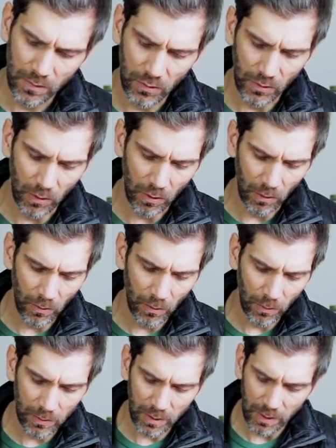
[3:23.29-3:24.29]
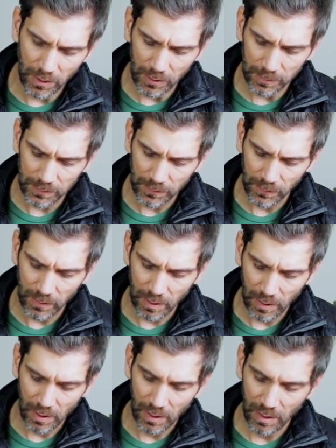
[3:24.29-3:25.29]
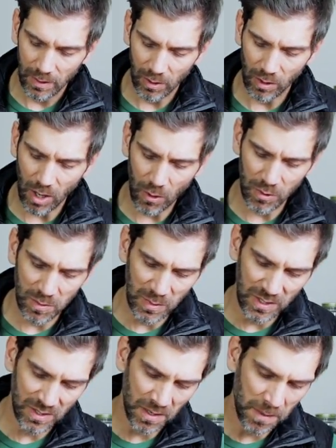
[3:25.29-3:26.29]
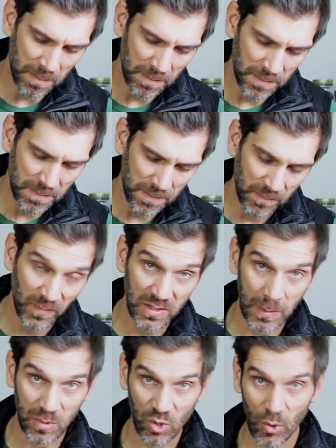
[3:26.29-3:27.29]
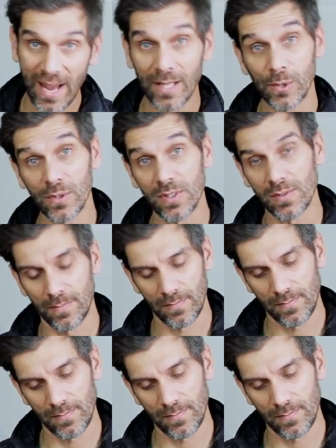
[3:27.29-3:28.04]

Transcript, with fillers: So, you know, there'll always be some stragglers,